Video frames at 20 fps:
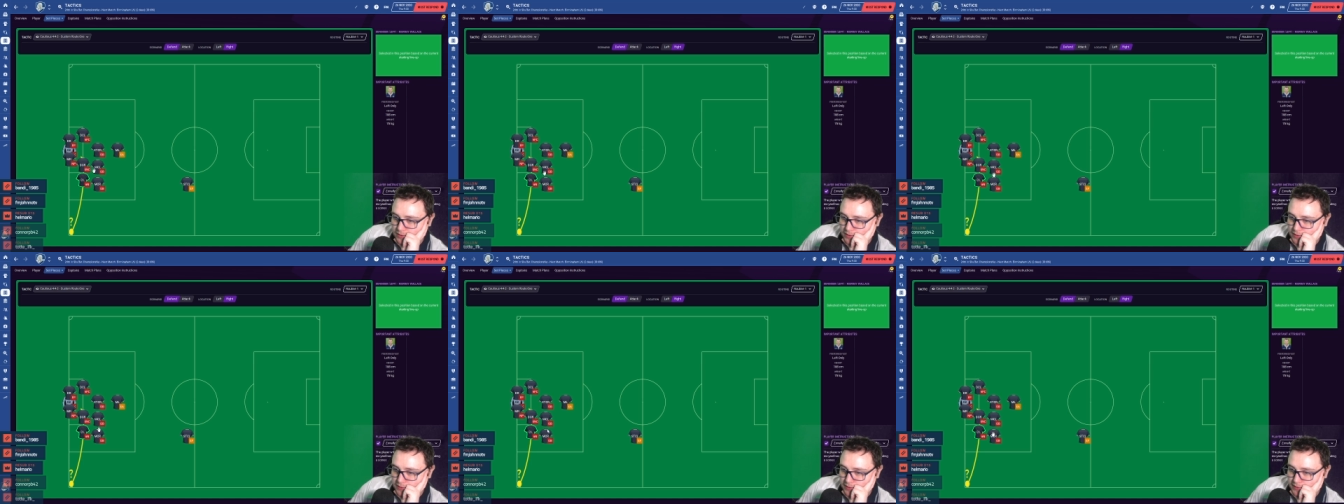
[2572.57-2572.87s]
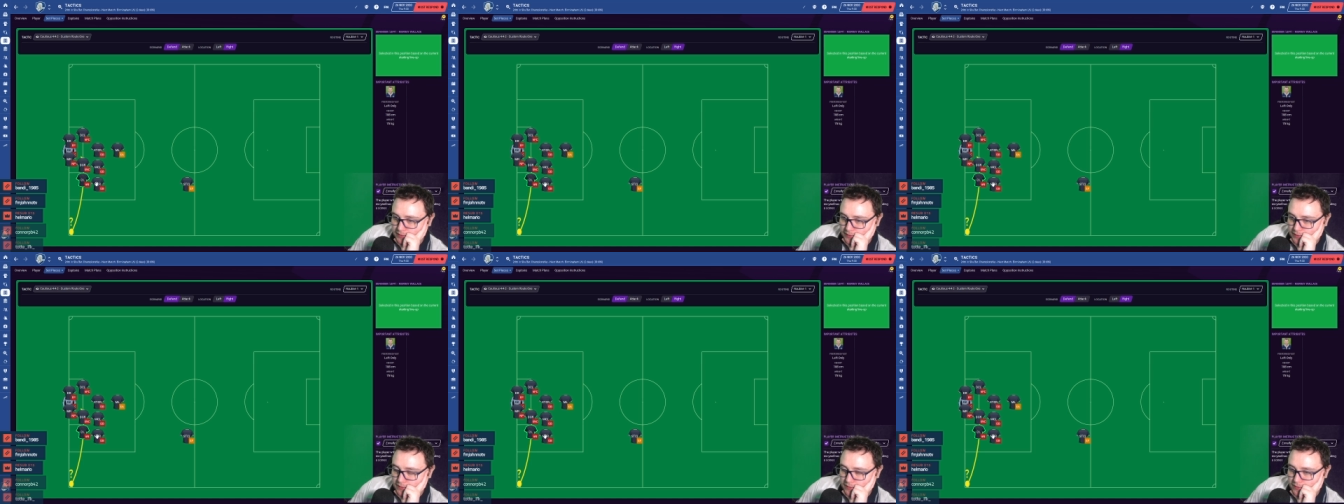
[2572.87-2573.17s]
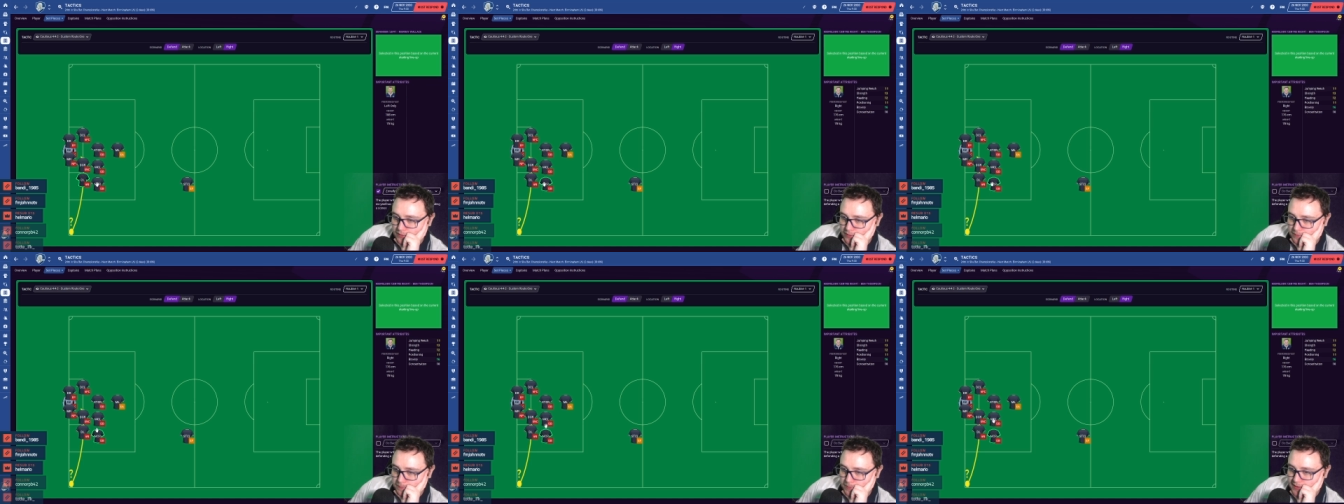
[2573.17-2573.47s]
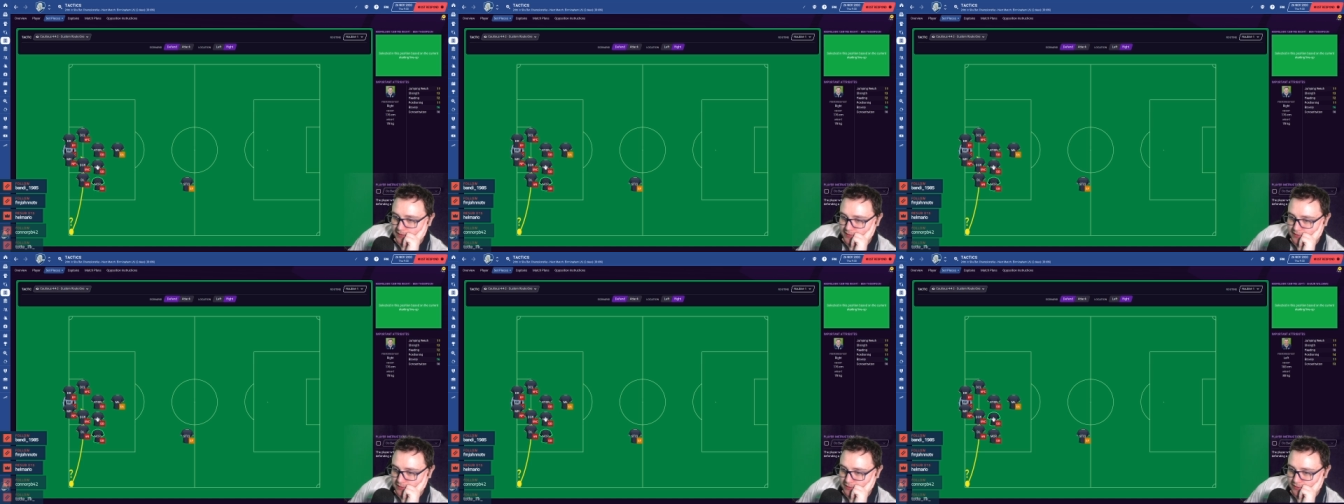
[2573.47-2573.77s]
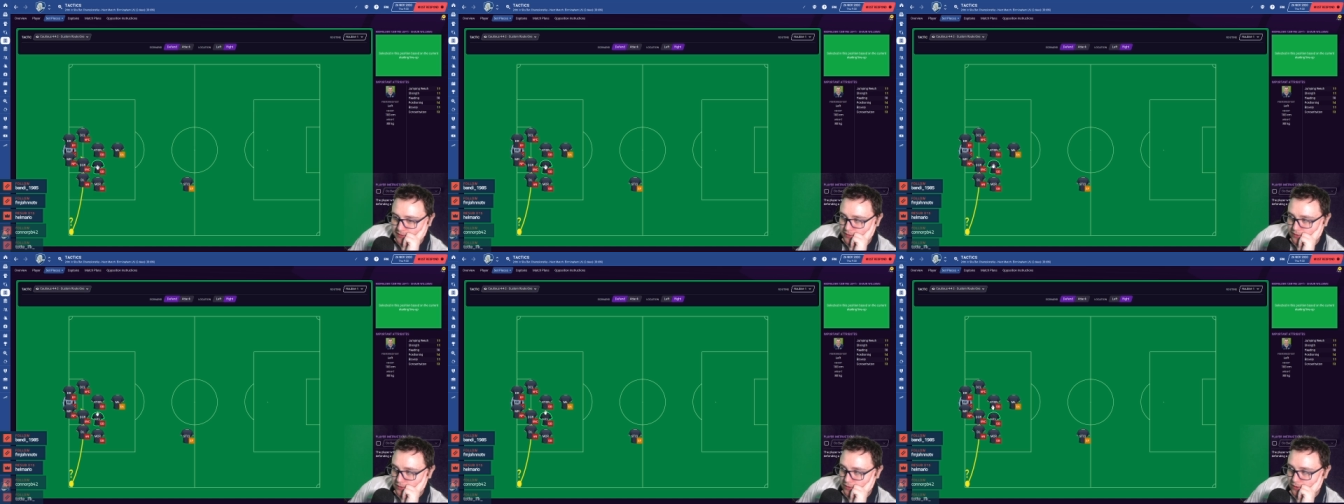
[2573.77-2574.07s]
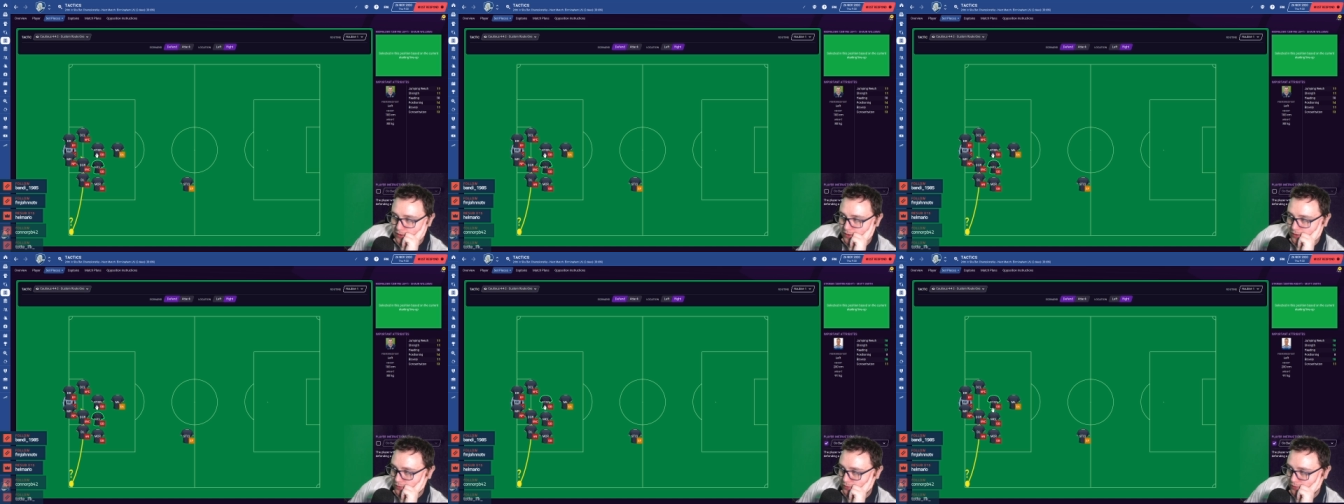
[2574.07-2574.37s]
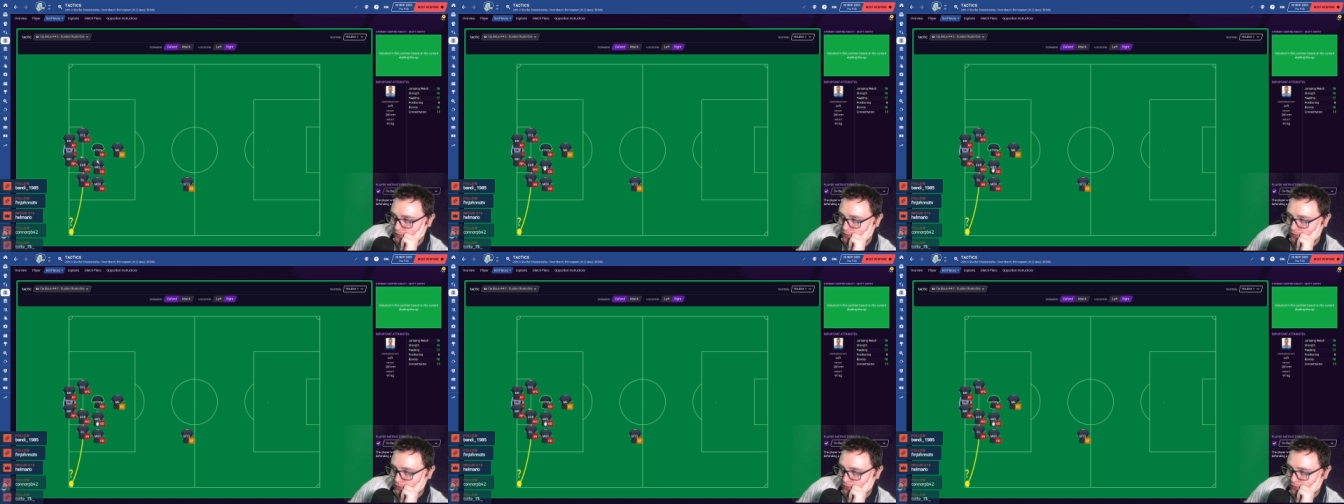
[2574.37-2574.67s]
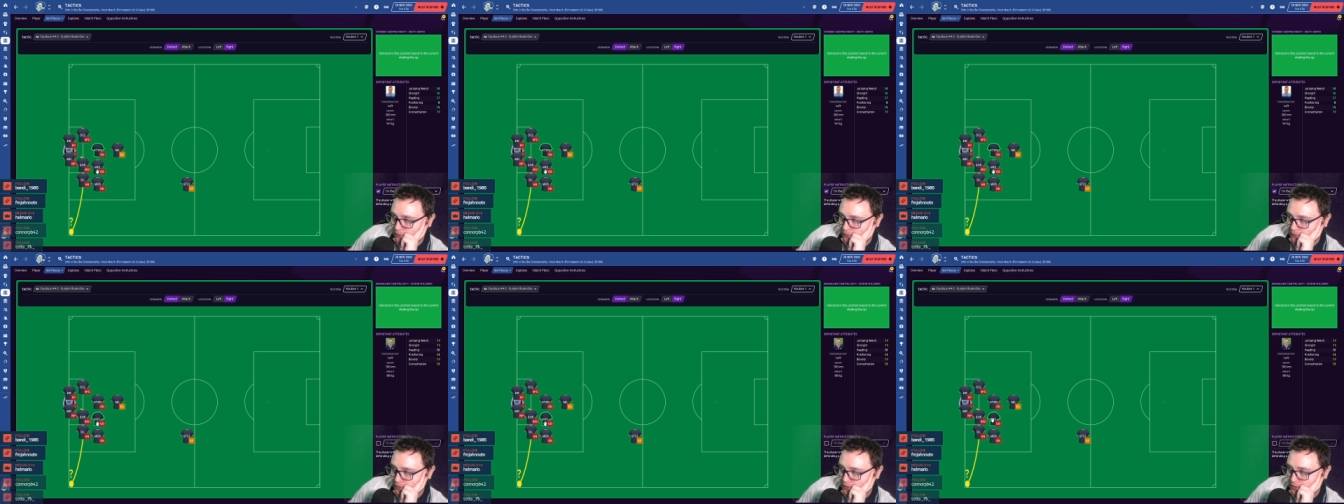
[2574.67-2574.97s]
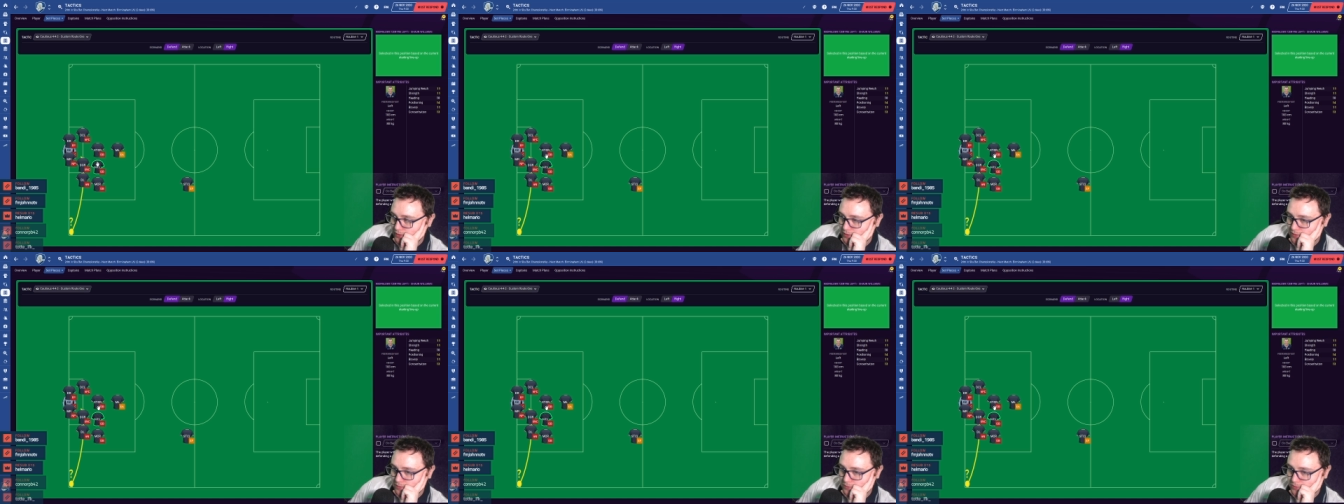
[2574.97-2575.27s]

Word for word: And then the best non-defender,